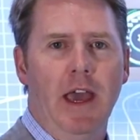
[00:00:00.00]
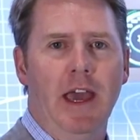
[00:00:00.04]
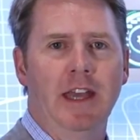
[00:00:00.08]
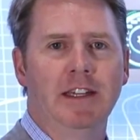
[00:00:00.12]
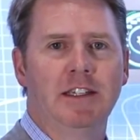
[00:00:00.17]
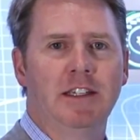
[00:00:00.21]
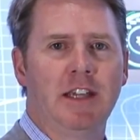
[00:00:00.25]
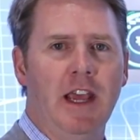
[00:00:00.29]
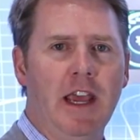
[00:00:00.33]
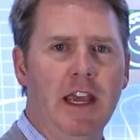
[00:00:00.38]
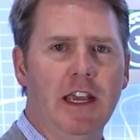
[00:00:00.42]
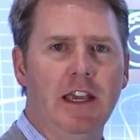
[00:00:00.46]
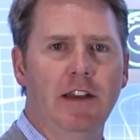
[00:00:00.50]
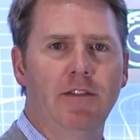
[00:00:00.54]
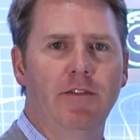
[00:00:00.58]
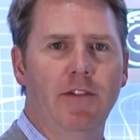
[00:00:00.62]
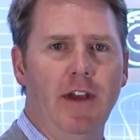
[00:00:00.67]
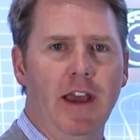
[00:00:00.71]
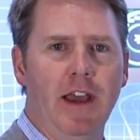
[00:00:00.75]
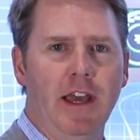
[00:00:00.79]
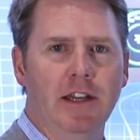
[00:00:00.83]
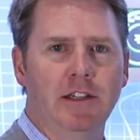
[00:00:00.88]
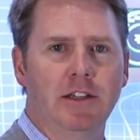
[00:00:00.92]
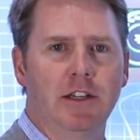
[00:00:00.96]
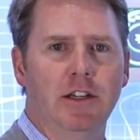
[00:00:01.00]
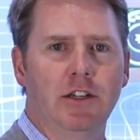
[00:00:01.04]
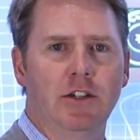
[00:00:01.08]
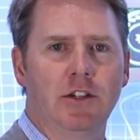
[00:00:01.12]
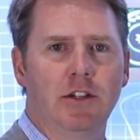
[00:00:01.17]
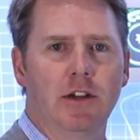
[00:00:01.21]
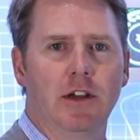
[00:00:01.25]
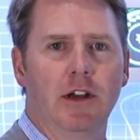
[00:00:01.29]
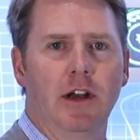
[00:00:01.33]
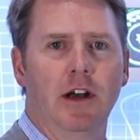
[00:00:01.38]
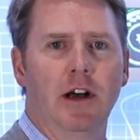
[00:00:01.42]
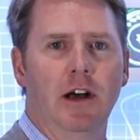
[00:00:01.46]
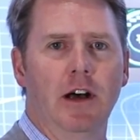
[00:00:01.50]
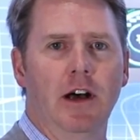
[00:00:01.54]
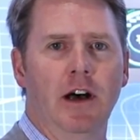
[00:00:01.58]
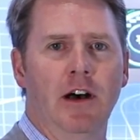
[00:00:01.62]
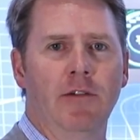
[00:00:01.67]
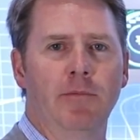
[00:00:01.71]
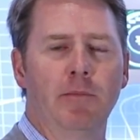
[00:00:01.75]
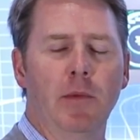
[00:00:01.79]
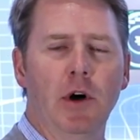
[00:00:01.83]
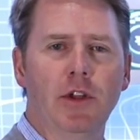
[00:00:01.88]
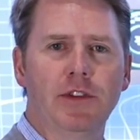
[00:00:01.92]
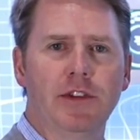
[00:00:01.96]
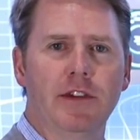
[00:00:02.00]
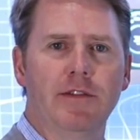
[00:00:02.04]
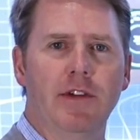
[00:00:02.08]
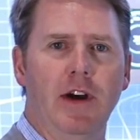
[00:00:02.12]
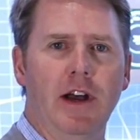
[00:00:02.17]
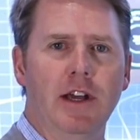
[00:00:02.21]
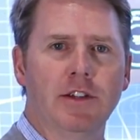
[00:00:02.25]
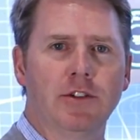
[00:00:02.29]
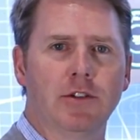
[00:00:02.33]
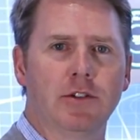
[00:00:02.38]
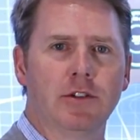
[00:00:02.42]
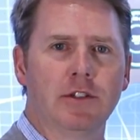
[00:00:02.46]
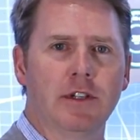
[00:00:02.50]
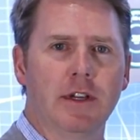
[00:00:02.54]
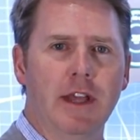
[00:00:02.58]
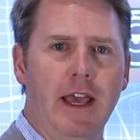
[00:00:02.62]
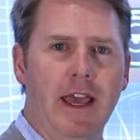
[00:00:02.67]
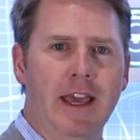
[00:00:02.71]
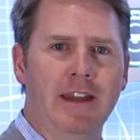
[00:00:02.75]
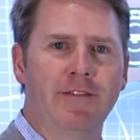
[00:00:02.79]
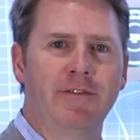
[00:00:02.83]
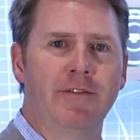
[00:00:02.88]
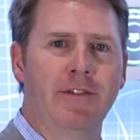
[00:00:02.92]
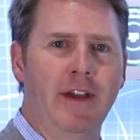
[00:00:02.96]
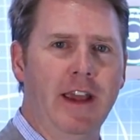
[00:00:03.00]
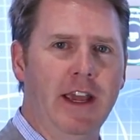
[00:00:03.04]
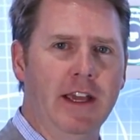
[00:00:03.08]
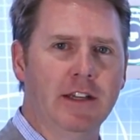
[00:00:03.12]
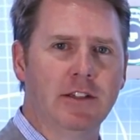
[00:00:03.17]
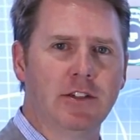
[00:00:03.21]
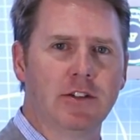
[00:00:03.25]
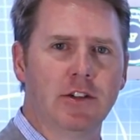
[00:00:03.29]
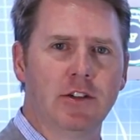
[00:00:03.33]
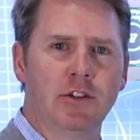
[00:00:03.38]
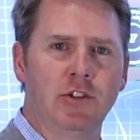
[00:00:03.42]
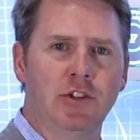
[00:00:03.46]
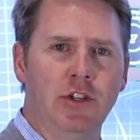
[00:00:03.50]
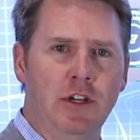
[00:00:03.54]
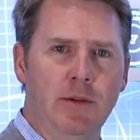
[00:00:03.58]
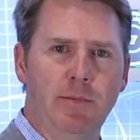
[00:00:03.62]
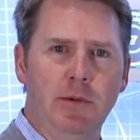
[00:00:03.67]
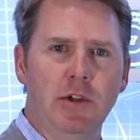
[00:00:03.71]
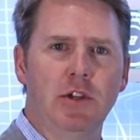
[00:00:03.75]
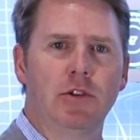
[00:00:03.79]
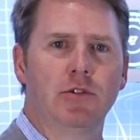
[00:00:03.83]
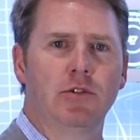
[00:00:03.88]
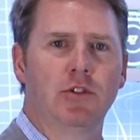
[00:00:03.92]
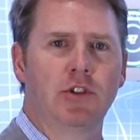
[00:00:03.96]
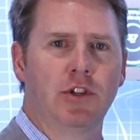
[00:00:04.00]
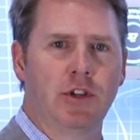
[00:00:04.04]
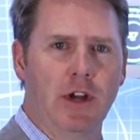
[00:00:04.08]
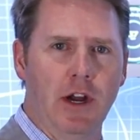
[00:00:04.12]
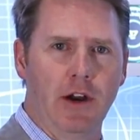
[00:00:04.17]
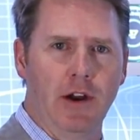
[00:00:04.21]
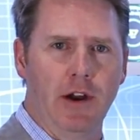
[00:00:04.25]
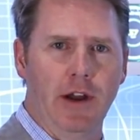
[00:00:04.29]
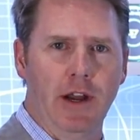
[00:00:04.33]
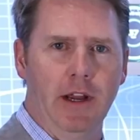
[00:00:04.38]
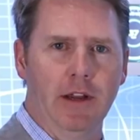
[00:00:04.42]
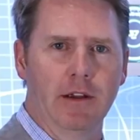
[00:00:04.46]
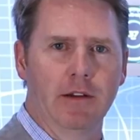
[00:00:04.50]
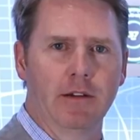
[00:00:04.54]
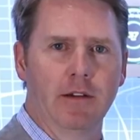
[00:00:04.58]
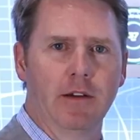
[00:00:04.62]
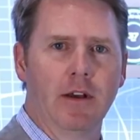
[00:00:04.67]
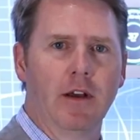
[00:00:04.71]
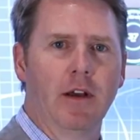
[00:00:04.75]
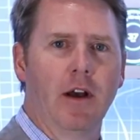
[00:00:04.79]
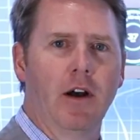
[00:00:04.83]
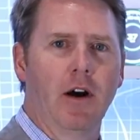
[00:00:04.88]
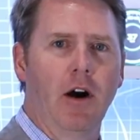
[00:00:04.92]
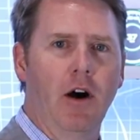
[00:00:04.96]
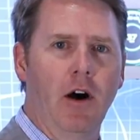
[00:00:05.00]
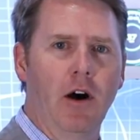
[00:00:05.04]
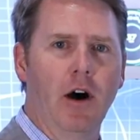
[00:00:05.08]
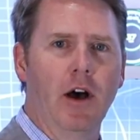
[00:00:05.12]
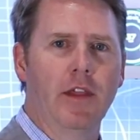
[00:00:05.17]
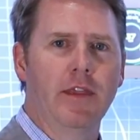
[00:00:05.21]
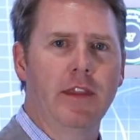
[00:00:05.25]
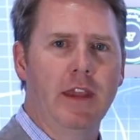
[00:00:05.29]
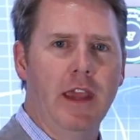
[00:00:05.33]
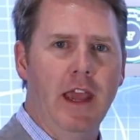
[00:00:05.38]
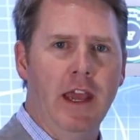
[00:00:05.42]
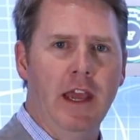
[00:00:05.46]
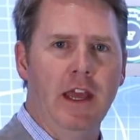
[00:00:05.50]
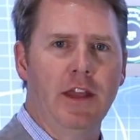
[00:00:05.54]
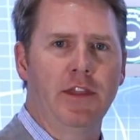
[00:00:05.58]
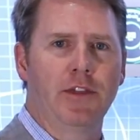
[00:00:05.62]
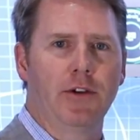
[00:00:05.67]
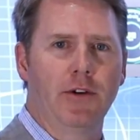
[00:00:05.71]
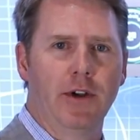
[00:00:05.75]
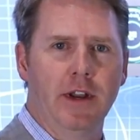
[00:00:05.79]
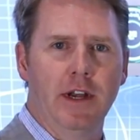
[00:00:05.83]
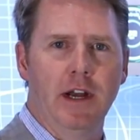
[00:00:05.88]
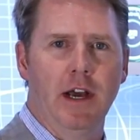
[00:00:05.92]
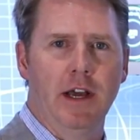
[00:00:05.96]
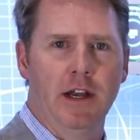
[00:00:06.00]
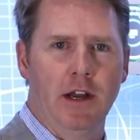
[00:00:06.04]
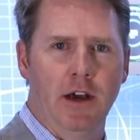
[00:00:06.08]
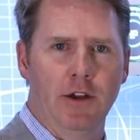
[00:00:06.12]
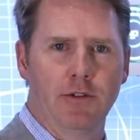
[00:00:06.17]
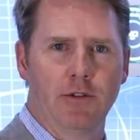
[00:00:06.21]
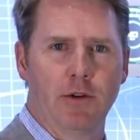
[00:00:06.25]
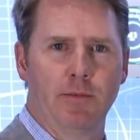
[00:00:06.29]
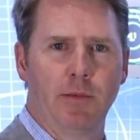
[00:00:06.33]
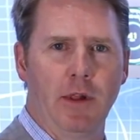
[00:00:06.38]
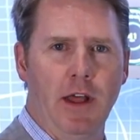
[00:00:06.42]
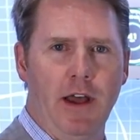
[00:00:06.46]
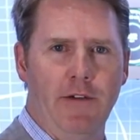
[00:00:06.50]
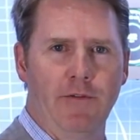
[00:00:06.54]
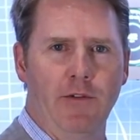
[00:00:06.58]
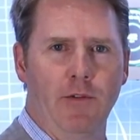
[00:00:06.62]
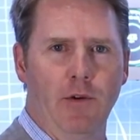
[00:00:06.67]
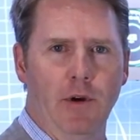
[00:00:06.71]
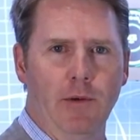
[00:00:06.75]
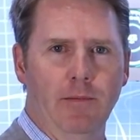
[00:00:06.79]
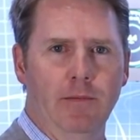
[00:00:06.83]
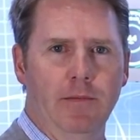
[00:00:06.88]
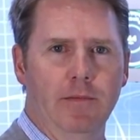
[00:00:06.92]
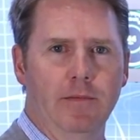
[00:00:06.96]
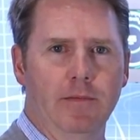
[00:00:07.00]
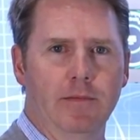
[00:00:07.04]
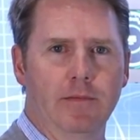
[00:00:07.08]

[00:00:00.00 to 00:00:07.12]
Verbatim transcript: and take advantage of Multivisor's advanced GPU sharing on the A3900 platform.